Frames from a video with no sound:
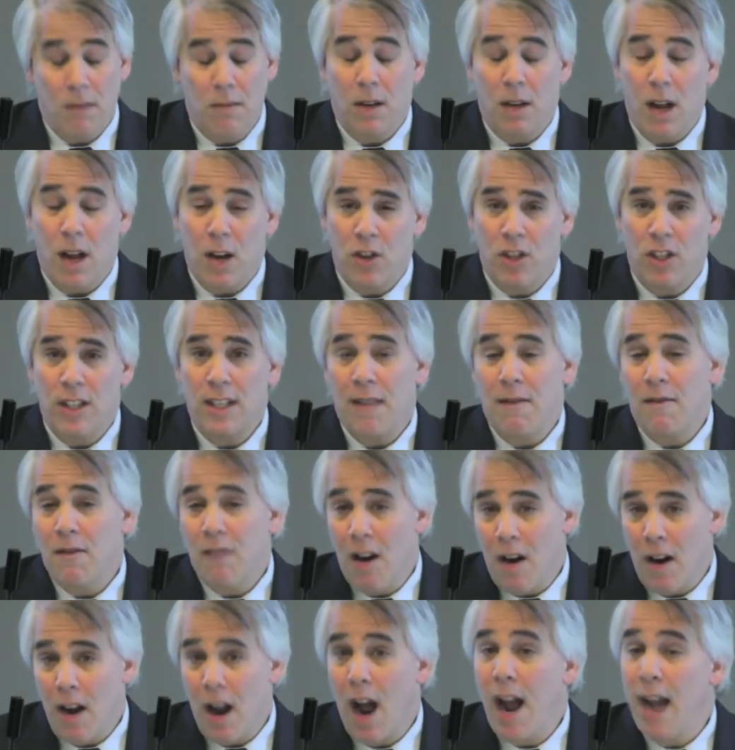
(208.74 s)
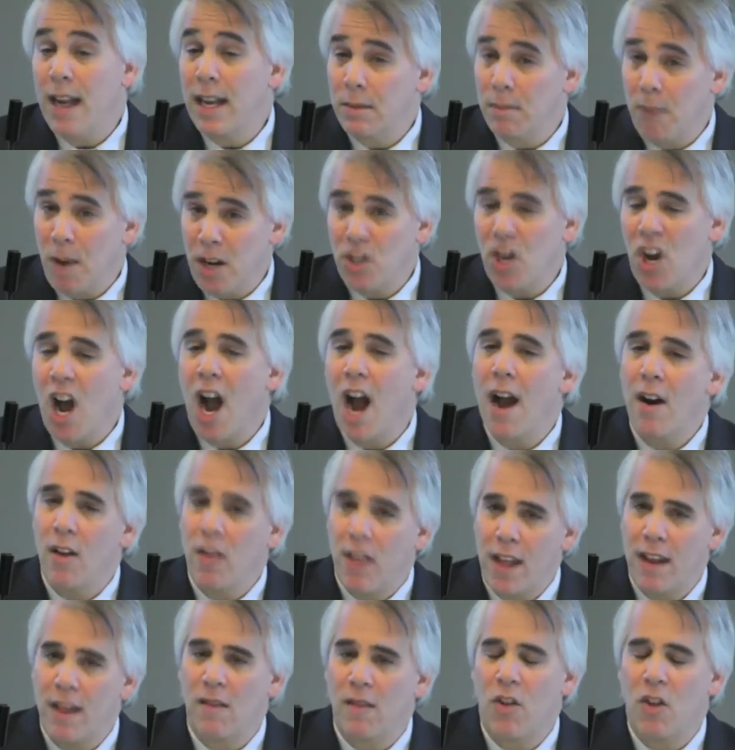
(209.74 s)
I should say very high. It's much higher
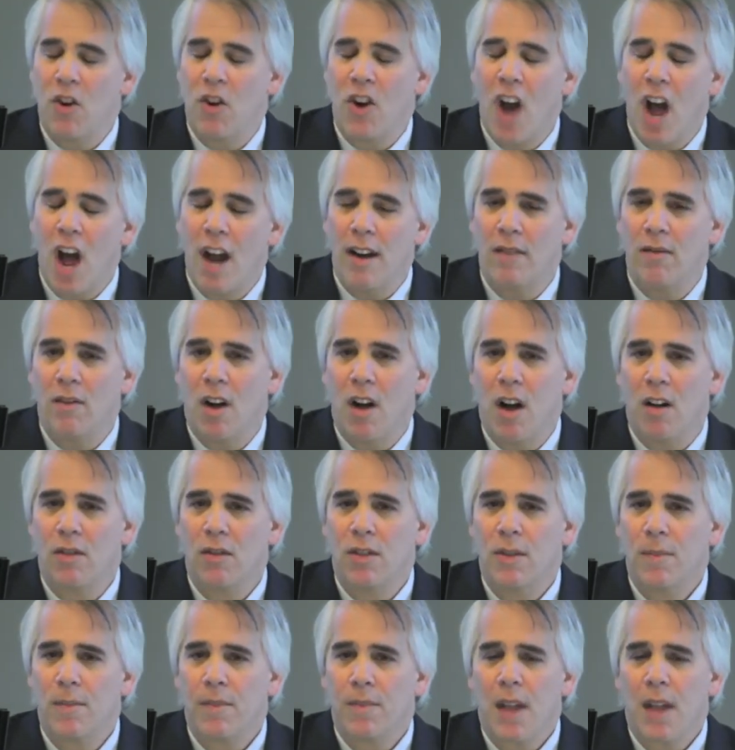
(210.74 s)
than if they're not involved.